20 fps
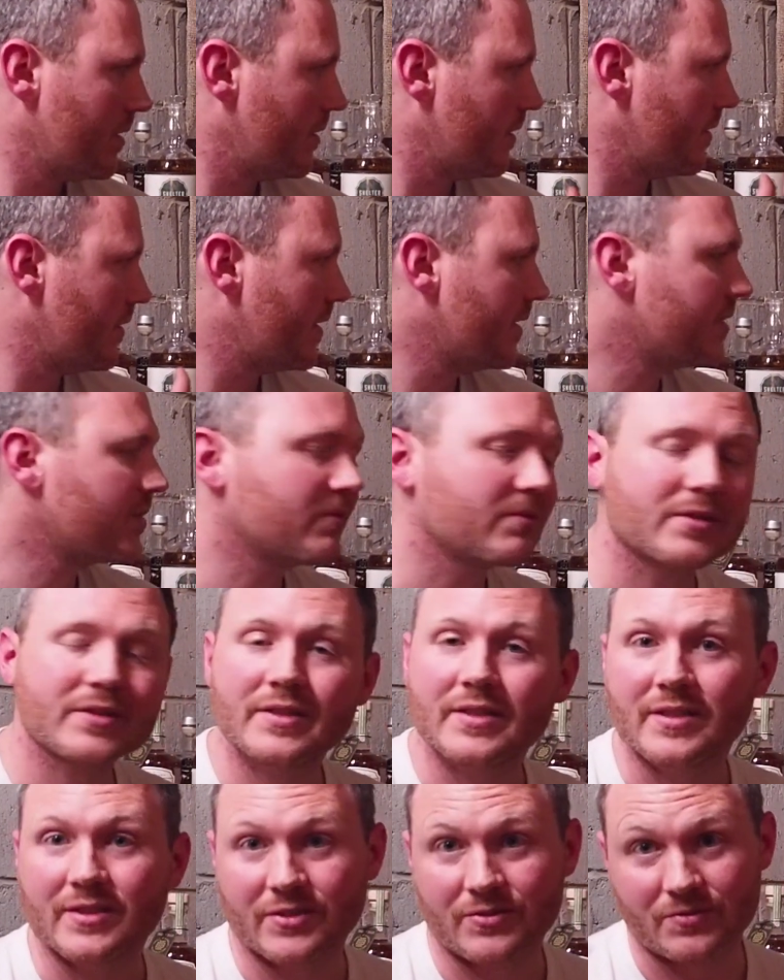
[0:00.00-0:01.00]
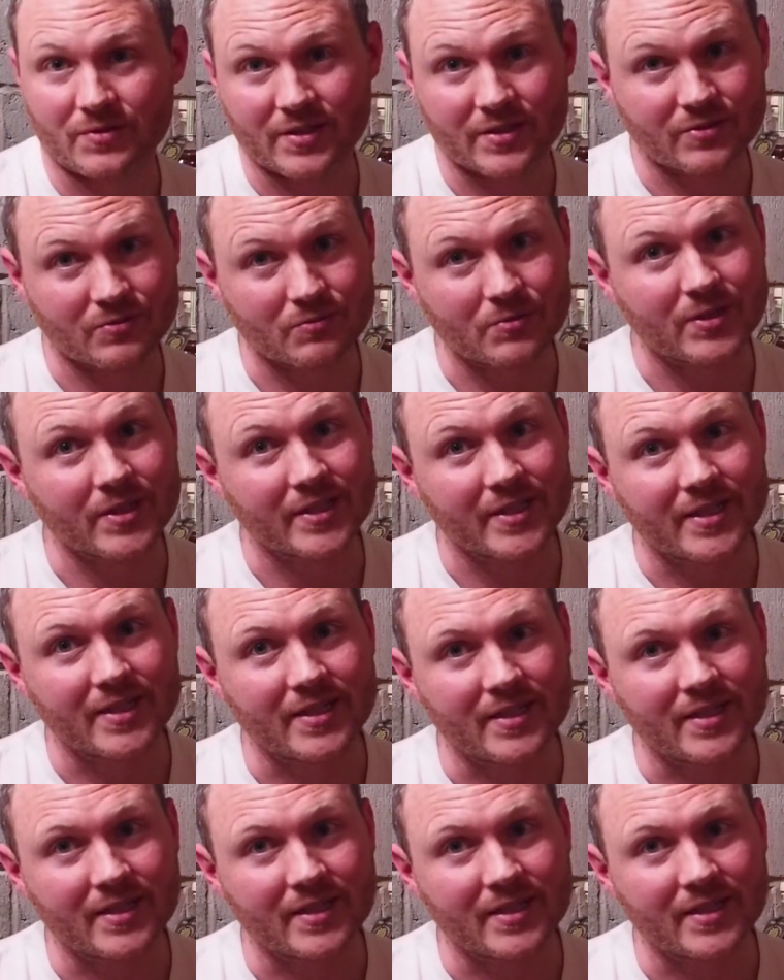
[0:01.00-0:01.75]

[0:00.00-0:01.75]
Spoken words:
this whiskey, it's really